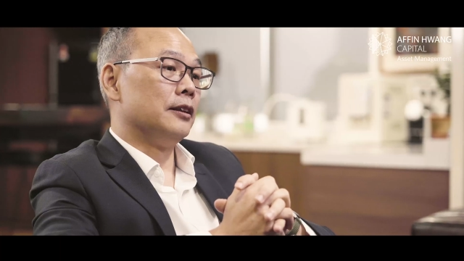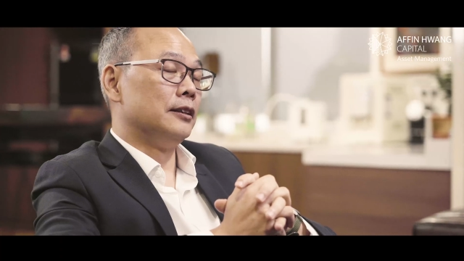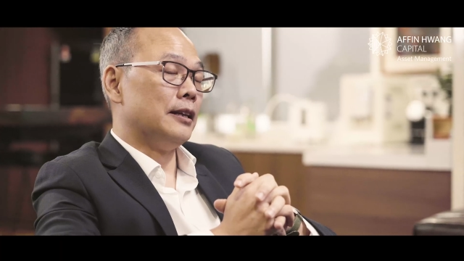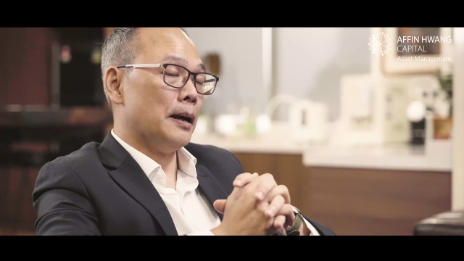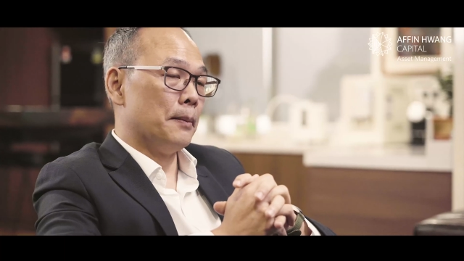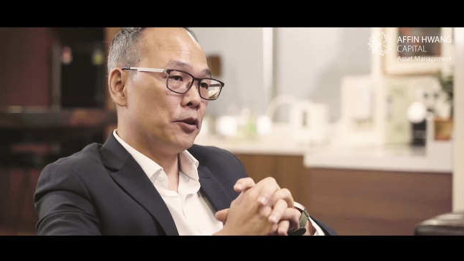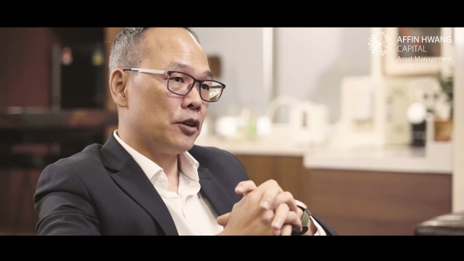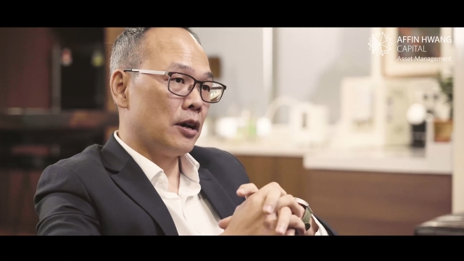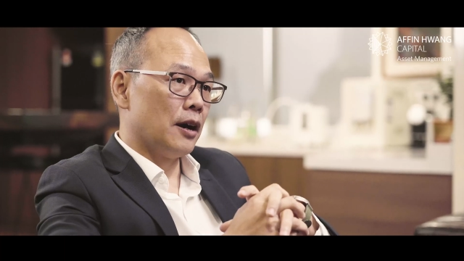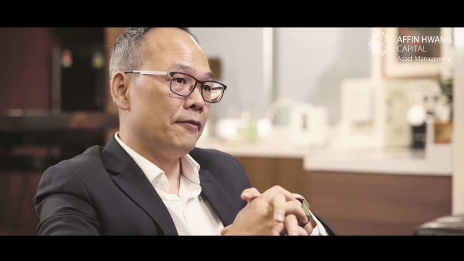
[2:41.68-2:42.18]
the
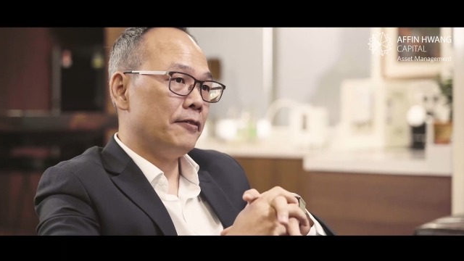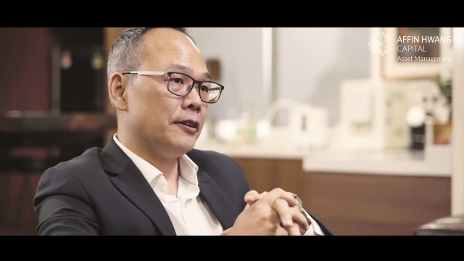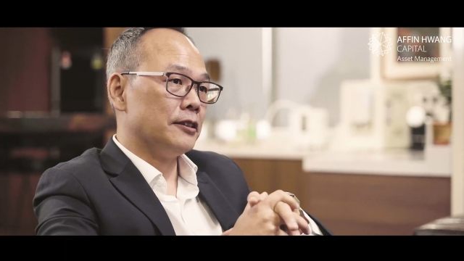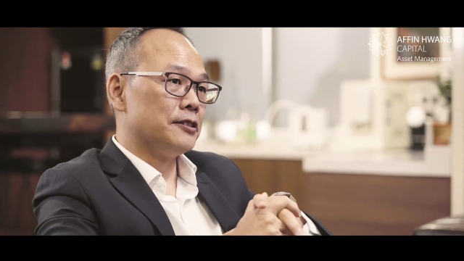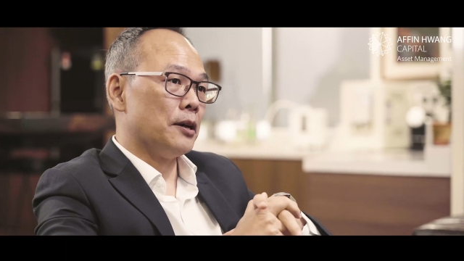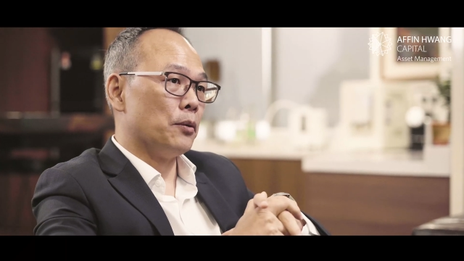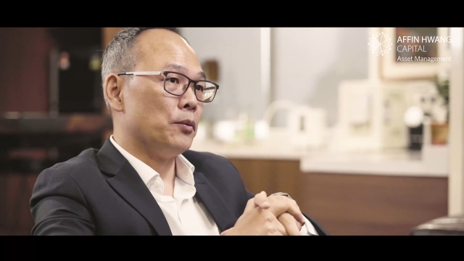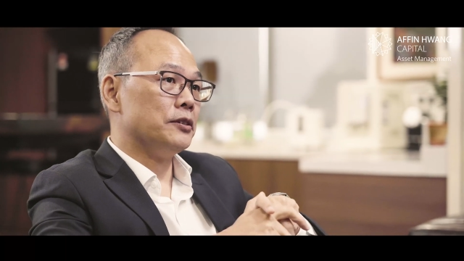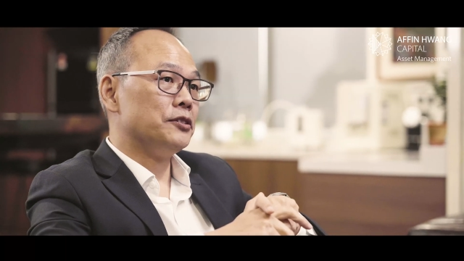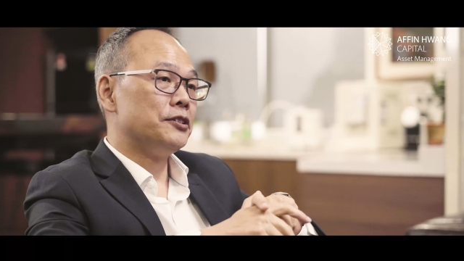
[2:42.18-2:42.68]
demographics
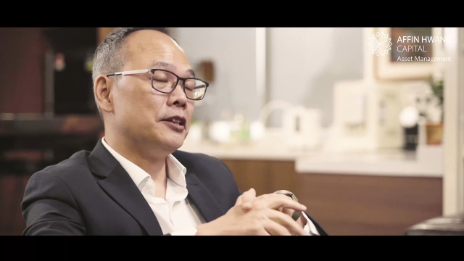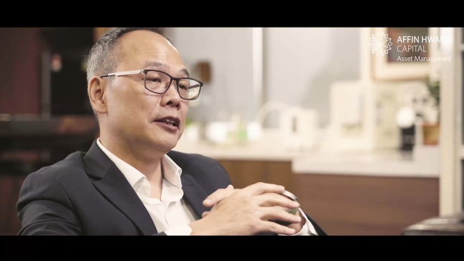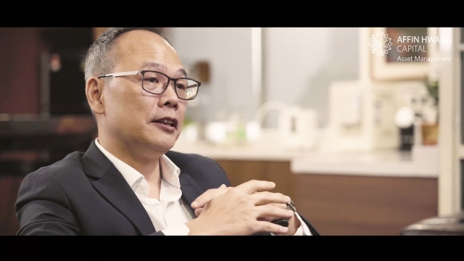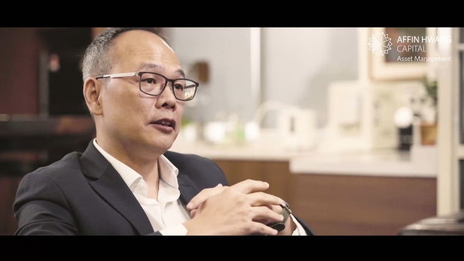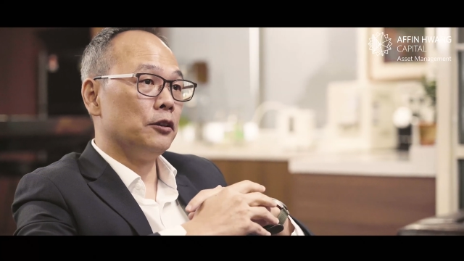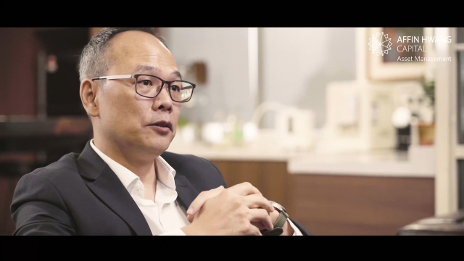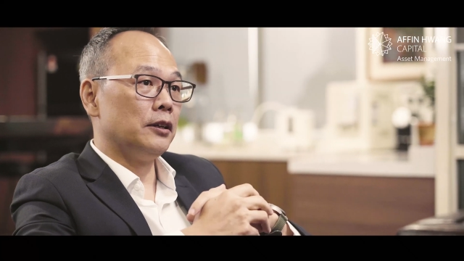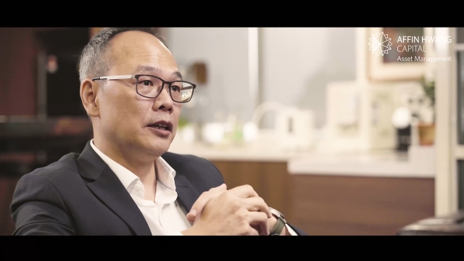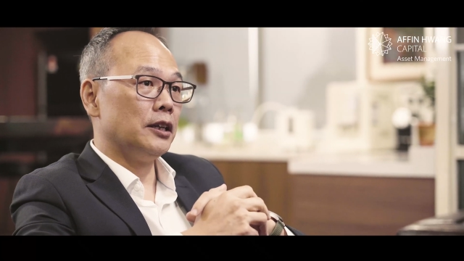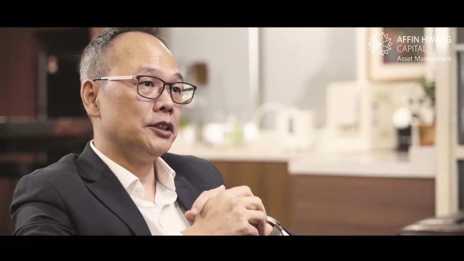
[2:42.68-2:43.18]
that we see in
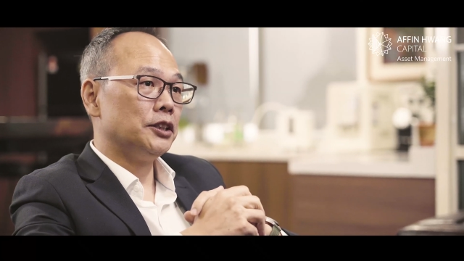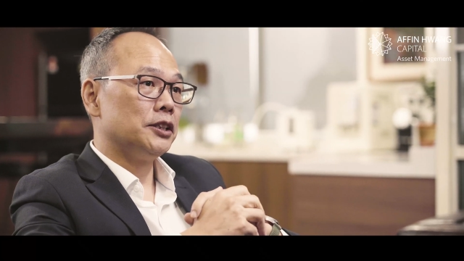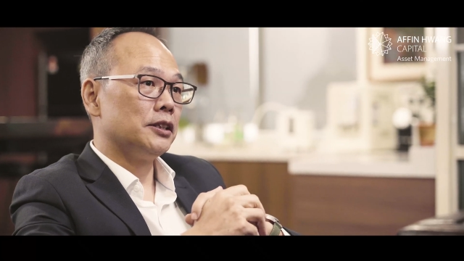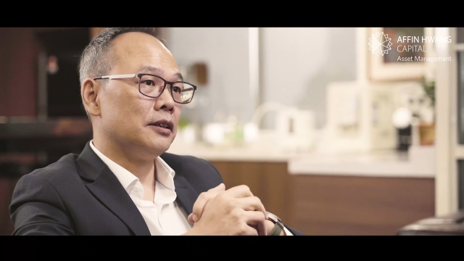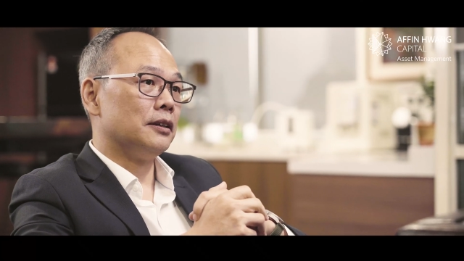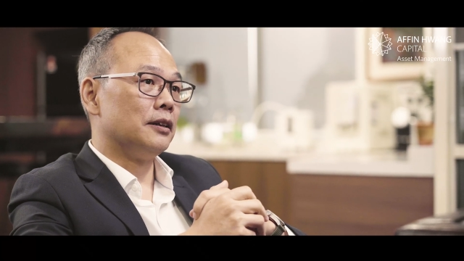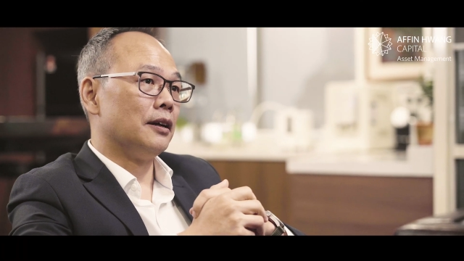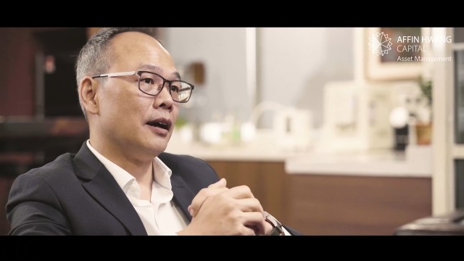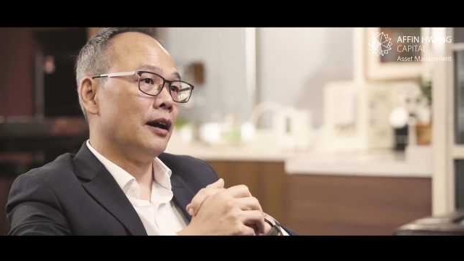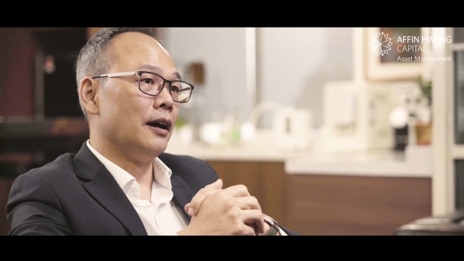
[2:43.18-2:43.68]

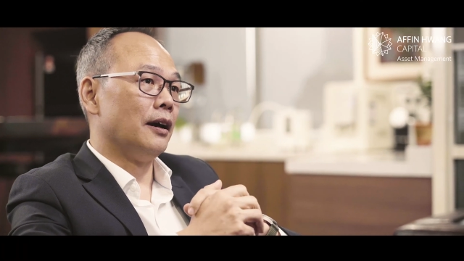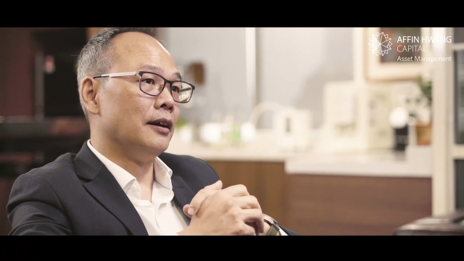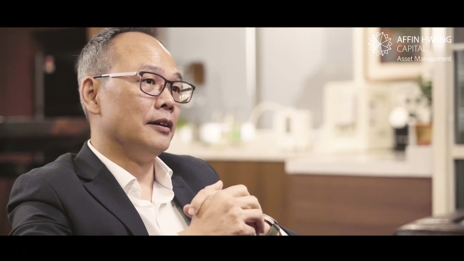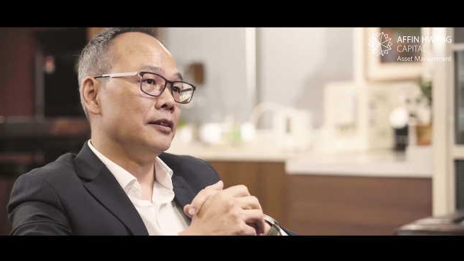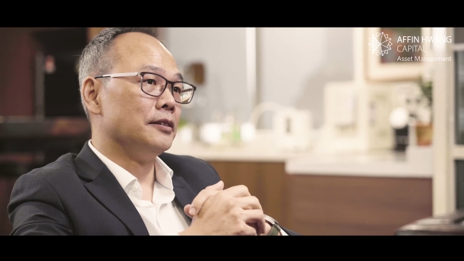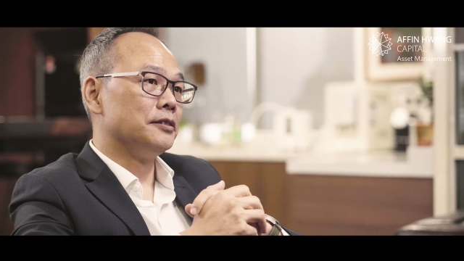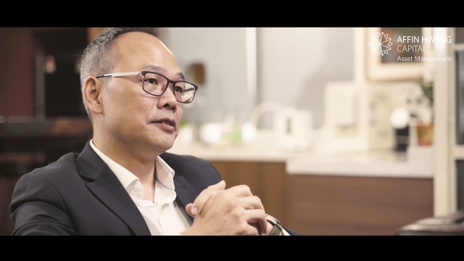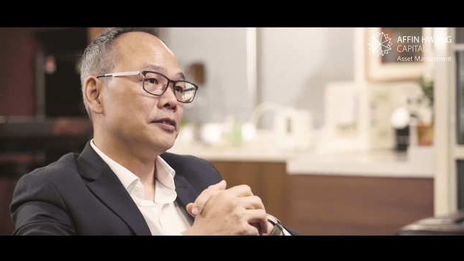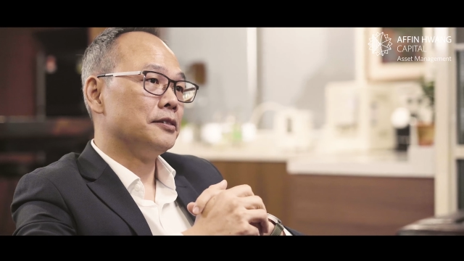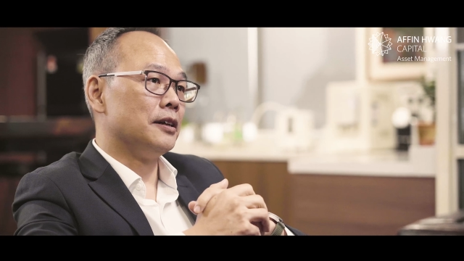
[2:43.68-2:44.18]
Indonesia,
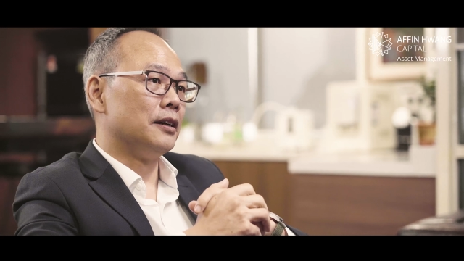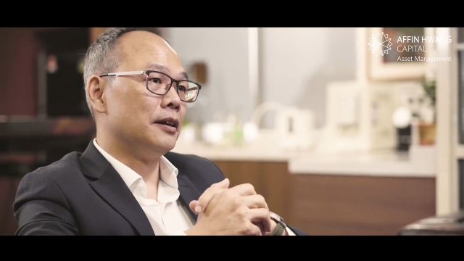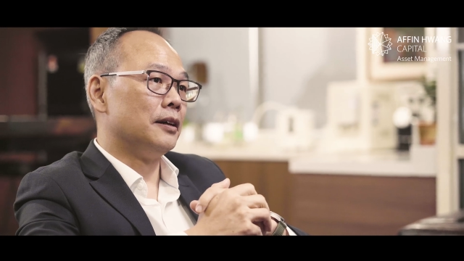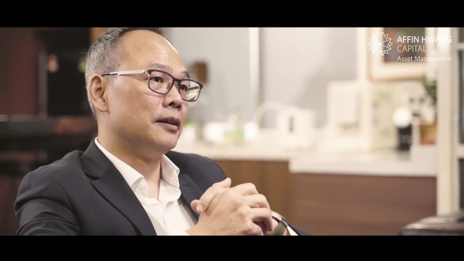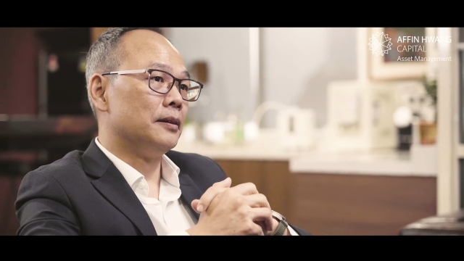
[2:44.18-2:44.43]
as